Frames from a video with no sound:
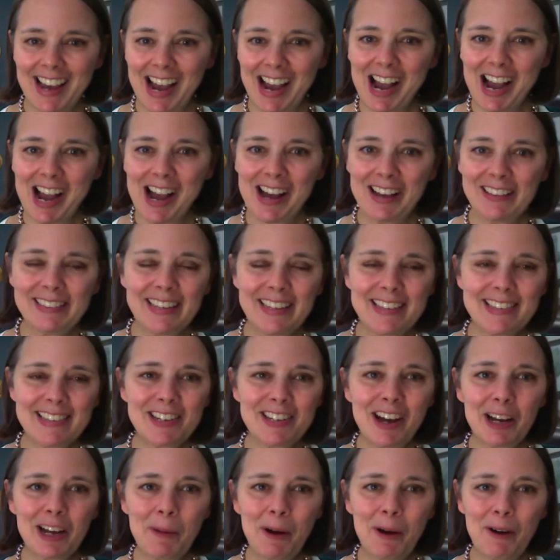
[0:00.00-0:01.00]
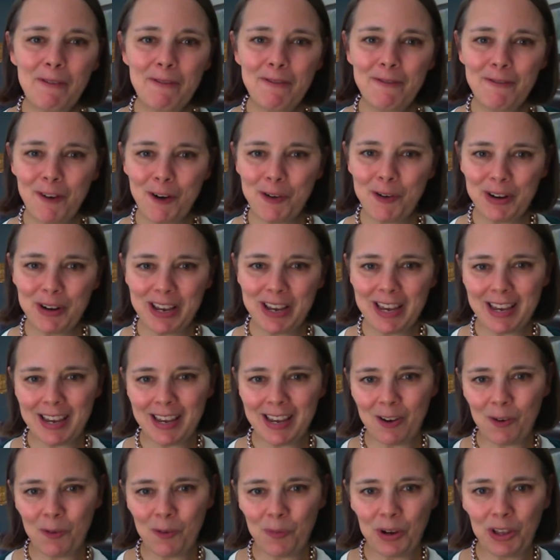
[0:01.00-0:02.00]
Let's talk about
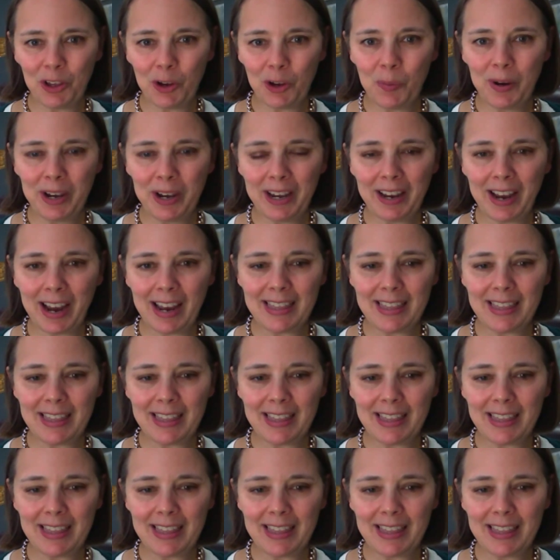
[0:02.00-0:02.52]
voting real quick.